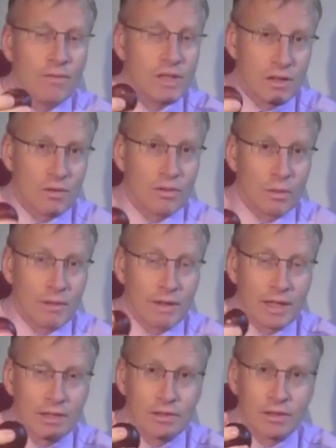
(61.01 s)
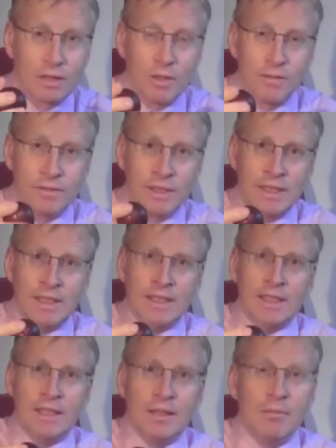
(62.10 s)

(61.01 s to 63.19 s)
Obviously not all the way around because they'll come off.